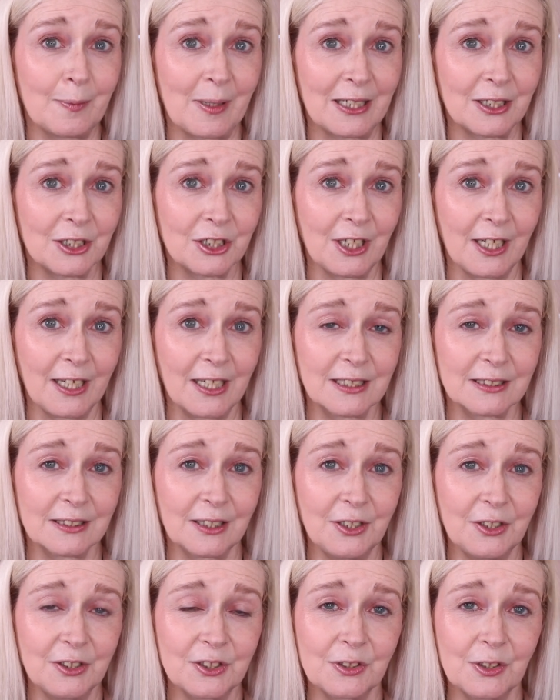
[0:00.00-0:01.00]
actually, because I
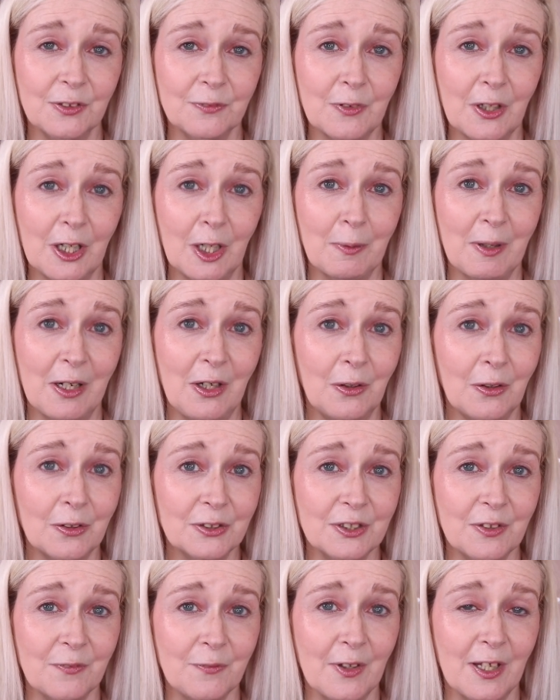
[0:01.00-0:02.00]
used to follow a
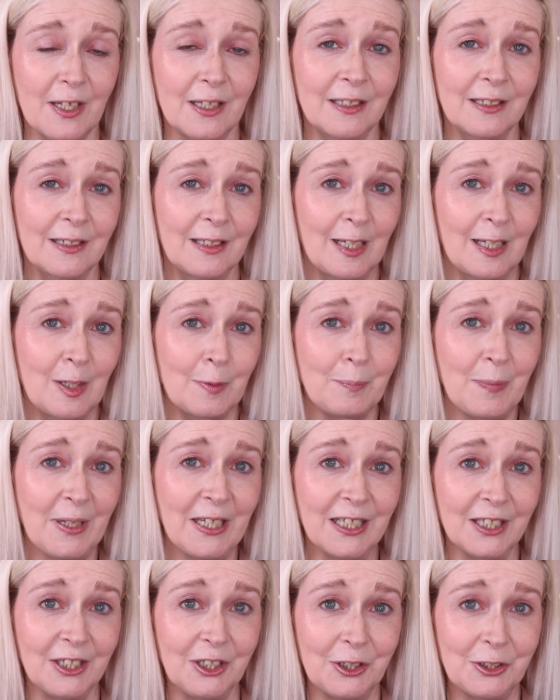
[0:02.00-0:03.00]
lot of the
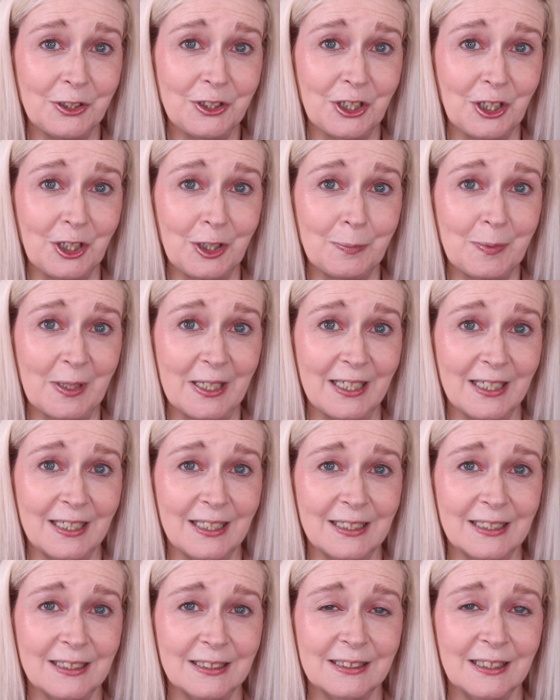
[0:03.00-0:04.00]
bigger
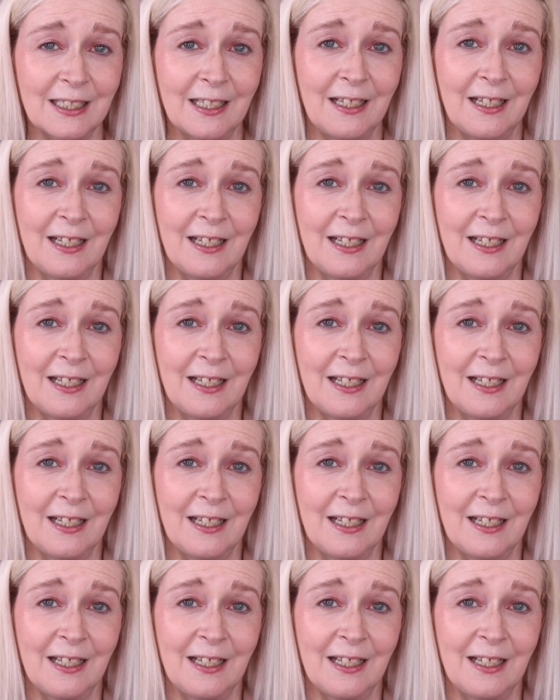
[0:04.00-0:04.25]
YouTubers,